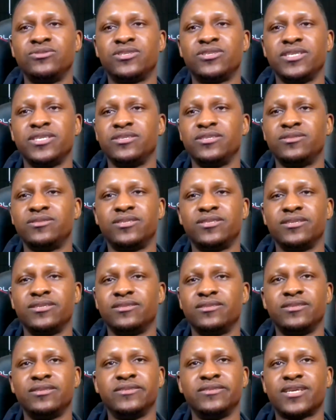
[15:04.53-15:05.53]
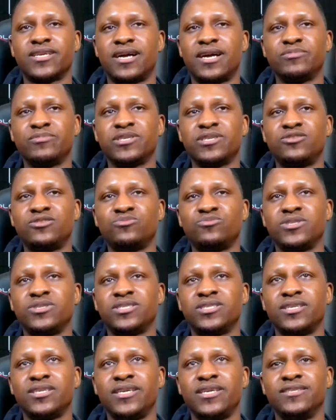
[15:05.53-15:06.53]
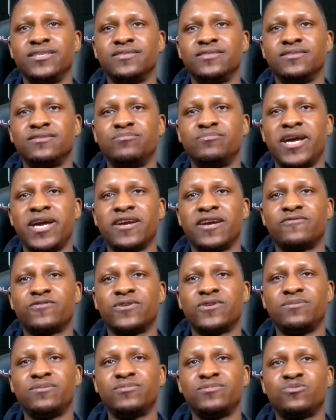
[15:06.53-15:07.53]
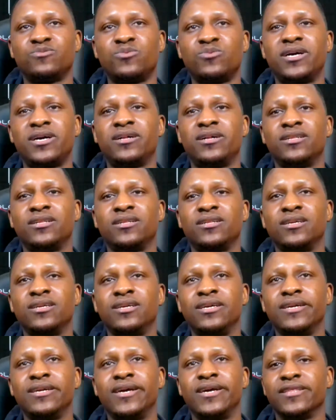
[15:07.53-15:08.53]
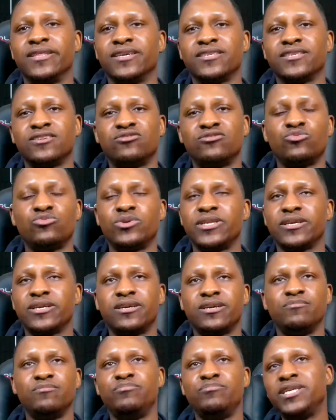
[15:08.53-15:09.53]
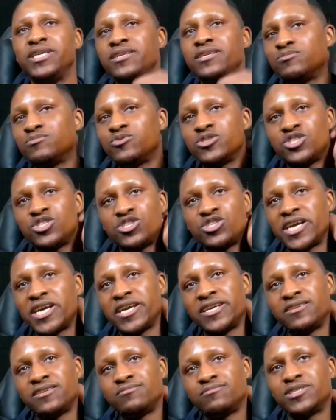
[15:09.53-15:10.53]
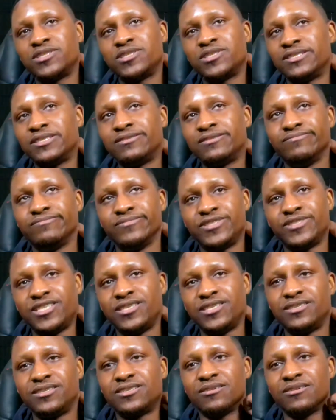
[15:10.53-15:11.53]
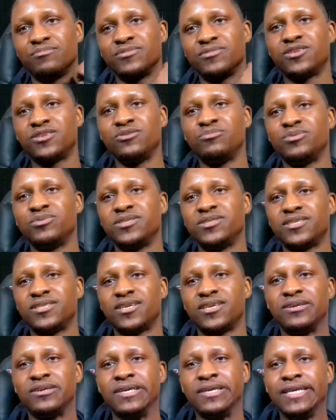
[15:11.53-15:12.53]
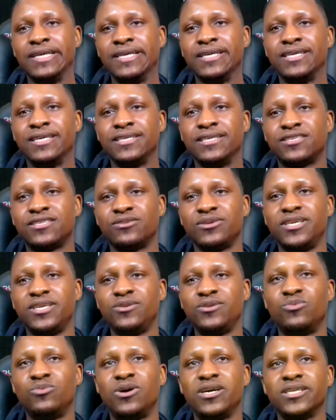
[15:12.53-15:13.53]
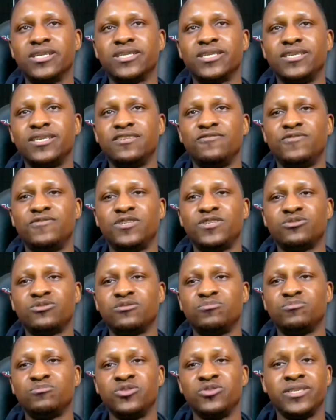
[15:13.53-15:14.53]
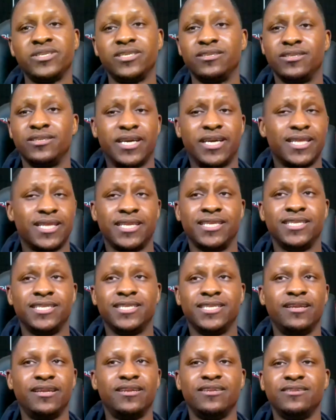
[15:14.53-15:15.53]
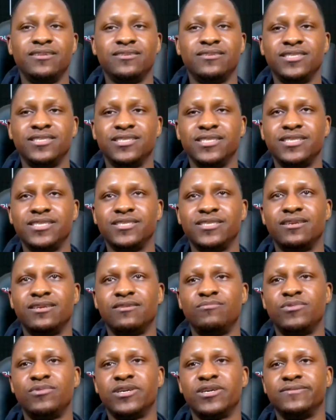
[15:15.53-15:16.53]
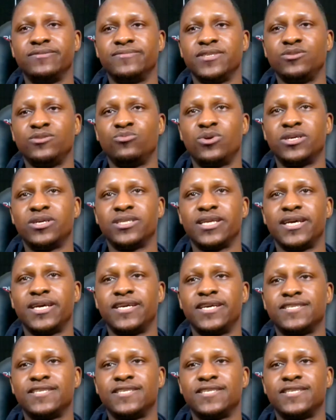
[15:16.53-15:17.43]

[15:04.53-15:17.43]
So this competition was in the bag for him as well. I think the only one that could have beat him was Shay, but then she did something stupid. So he won individual immunity. Not that he needed it, but he won that.